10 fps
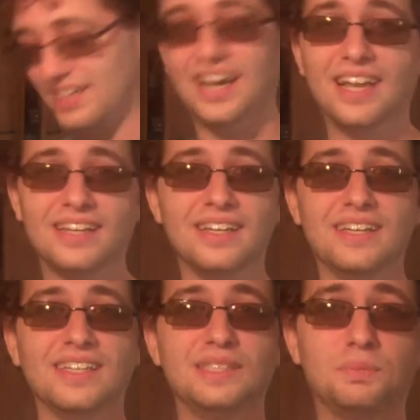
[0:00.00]
God
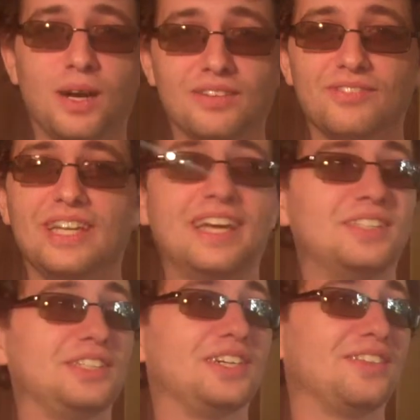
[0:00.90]
he's part of an egg
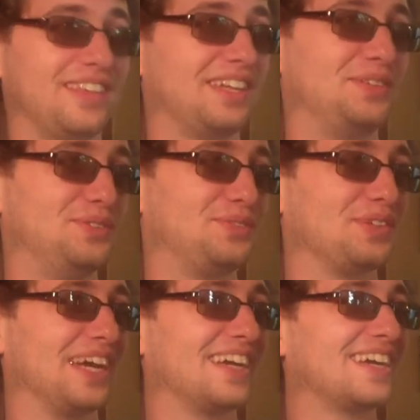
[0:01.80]
share. Thank you,
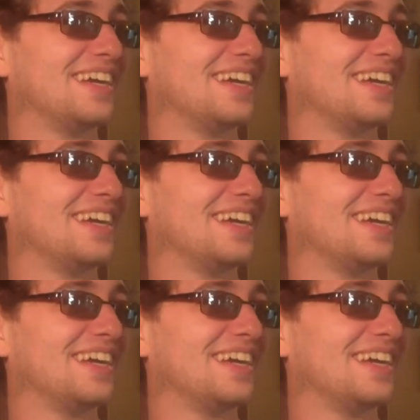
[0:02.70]
Frank.